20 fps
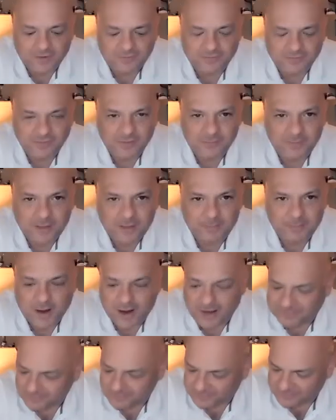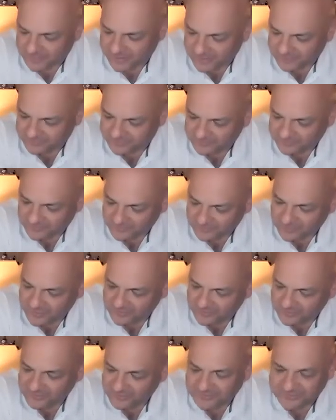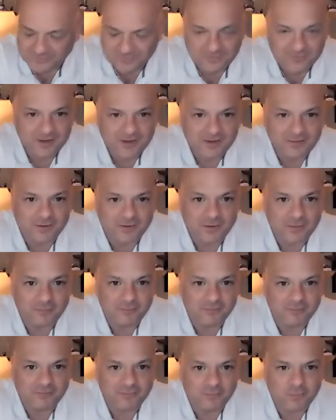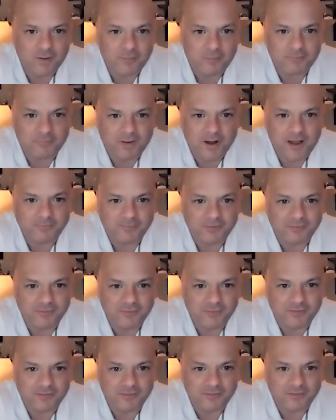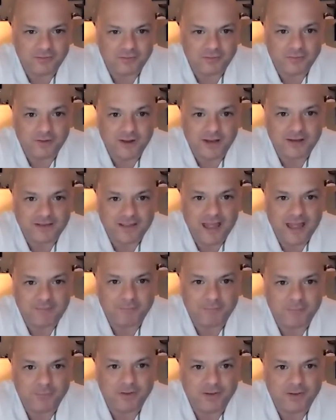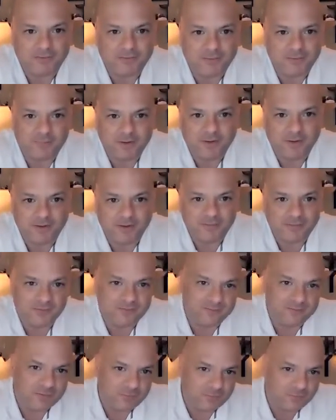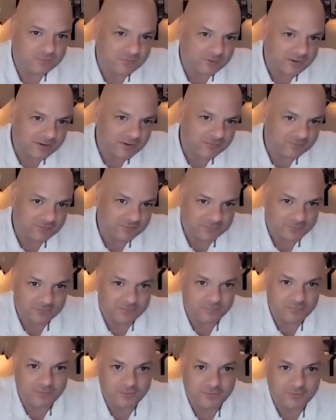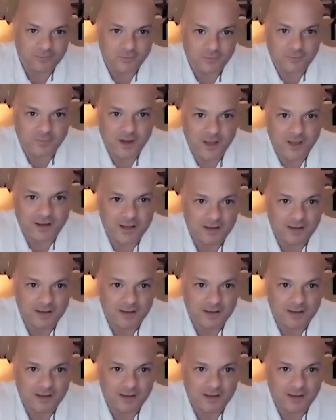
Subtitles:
us a little about Practice Conscious Creation in terms of what prompted you to create that book as compared to the sequel to, I guess, your first book, or how they?